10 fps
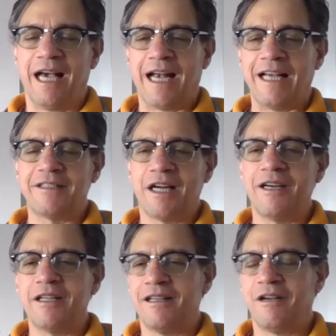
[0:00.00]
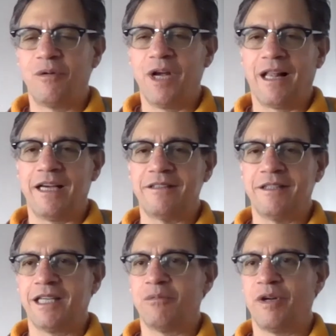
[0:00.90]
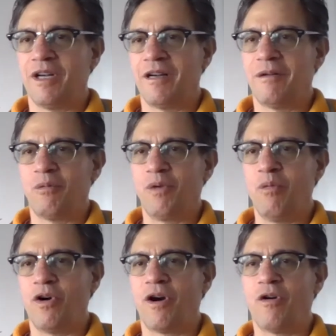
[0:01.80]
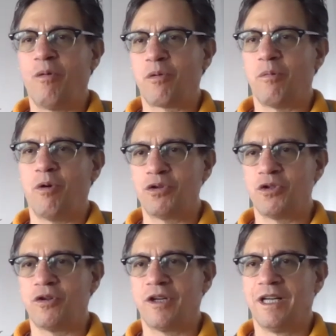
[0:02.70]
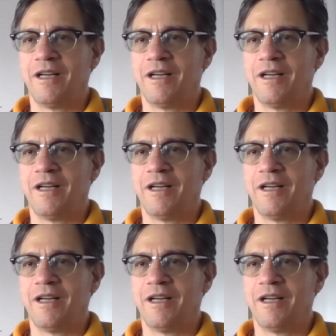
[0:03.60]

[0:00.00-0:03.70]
And I started realizing that when we were on promotion,